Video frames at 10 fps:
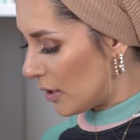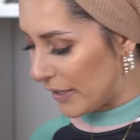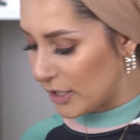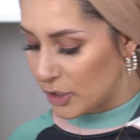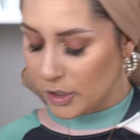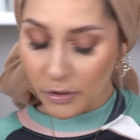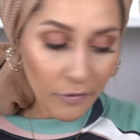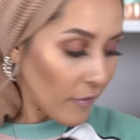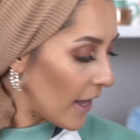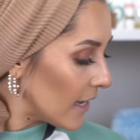with Too
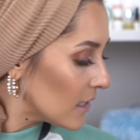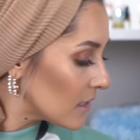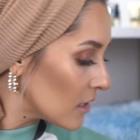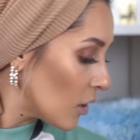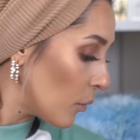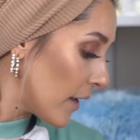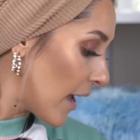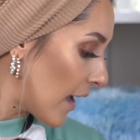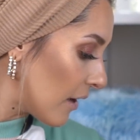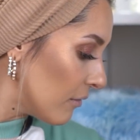Faced, we
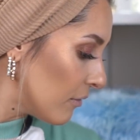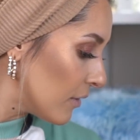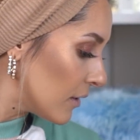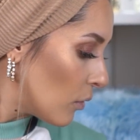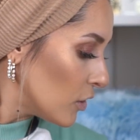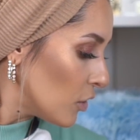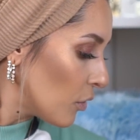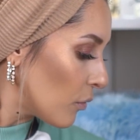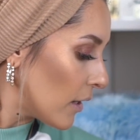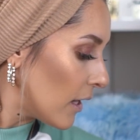have 1, 2,
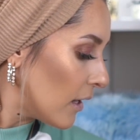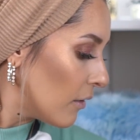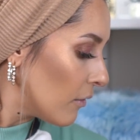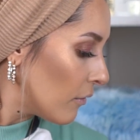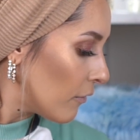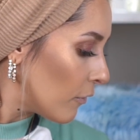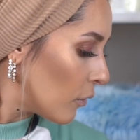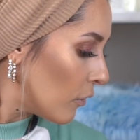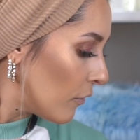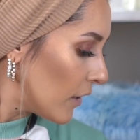3,
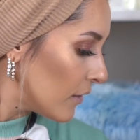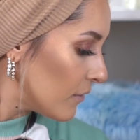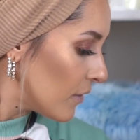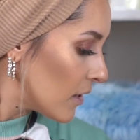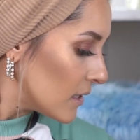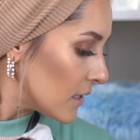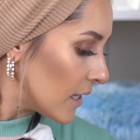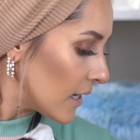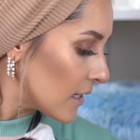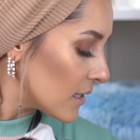4, 5,
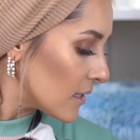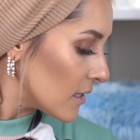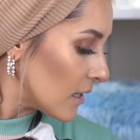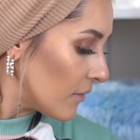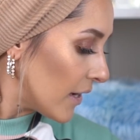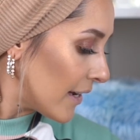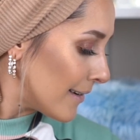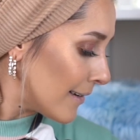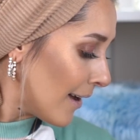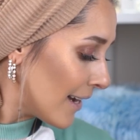6, 7, 8,
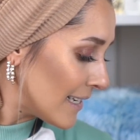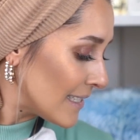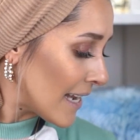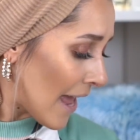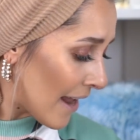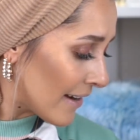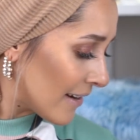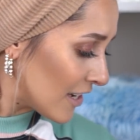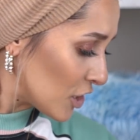9, 10